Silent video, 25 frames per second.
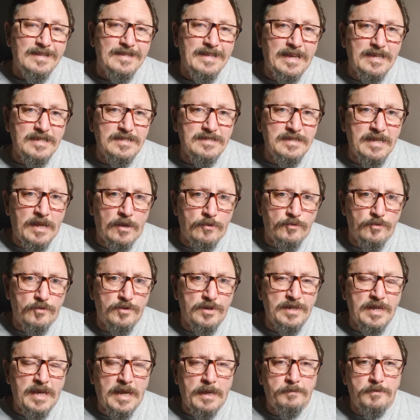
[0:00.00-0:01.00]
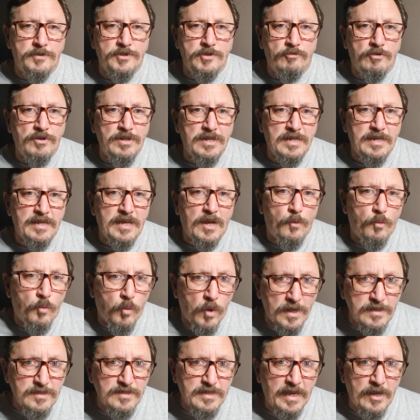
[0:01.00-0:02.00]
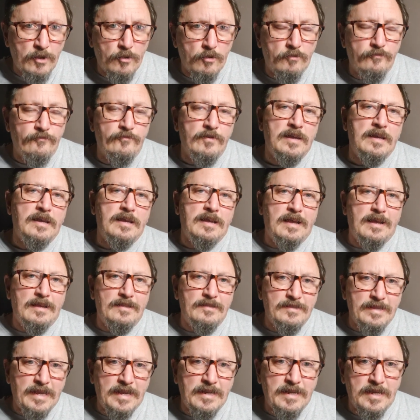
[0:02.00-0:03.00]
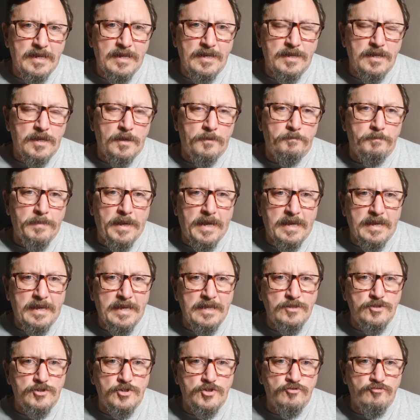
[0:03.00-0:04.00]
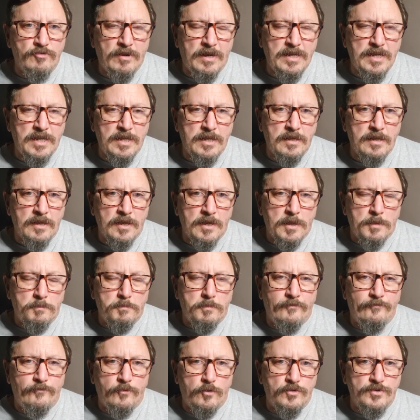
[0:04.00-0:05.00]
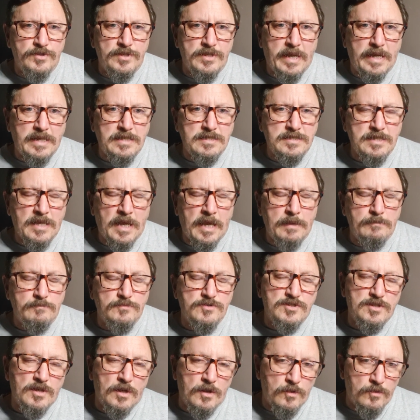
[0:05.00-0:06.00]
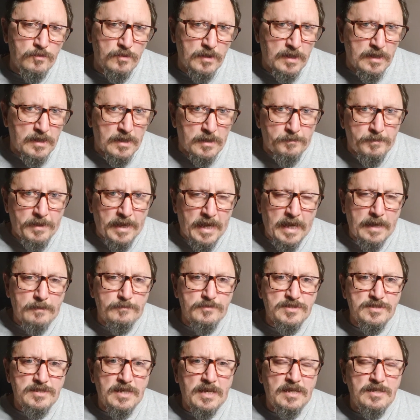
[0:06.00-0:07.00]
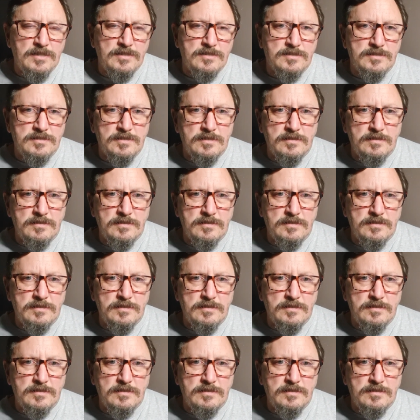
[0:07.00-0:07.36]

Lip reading: That's now not going to happen. They're only going to get 1 day off, and then they're going to come back into training before the next game. So perhaps there's